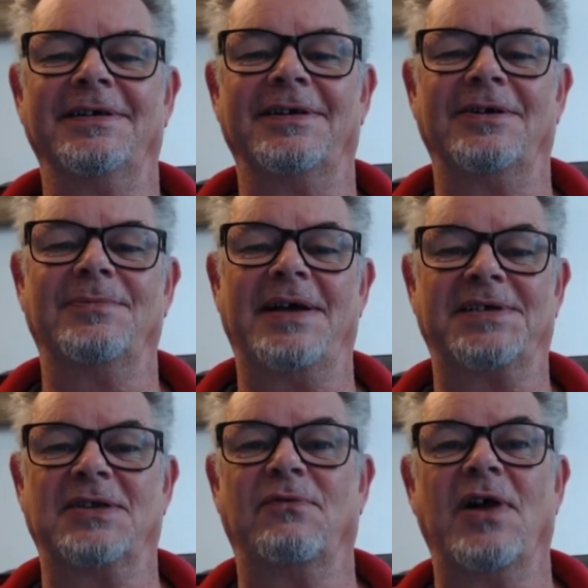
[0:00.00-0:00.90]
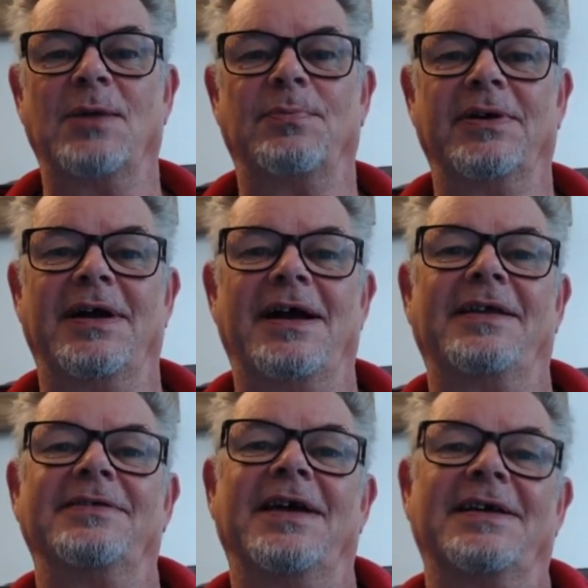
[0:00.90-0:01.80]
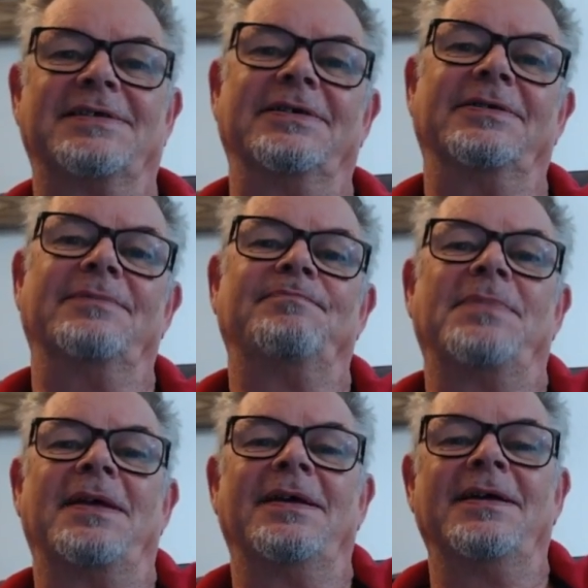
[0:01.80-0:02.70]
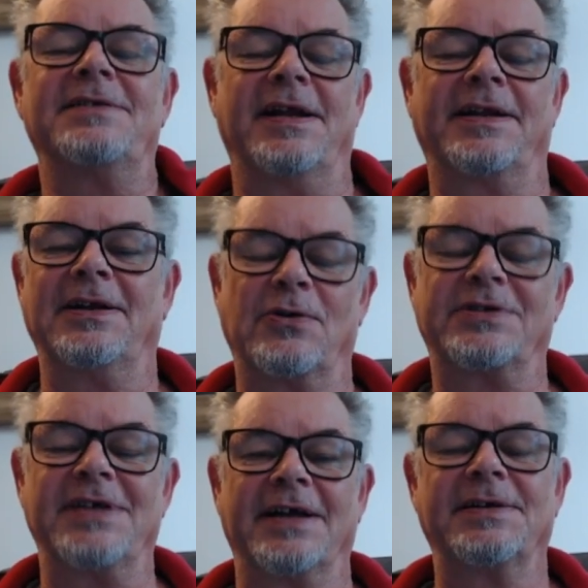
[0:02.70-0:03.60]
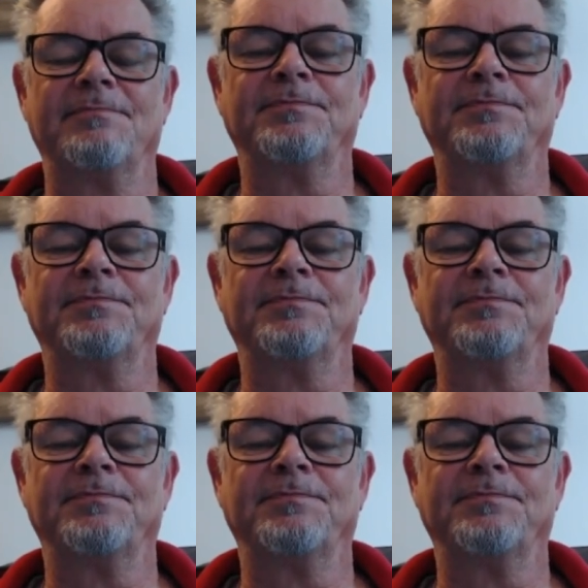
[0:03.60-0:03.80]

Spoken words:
as a developer and as a technical architect.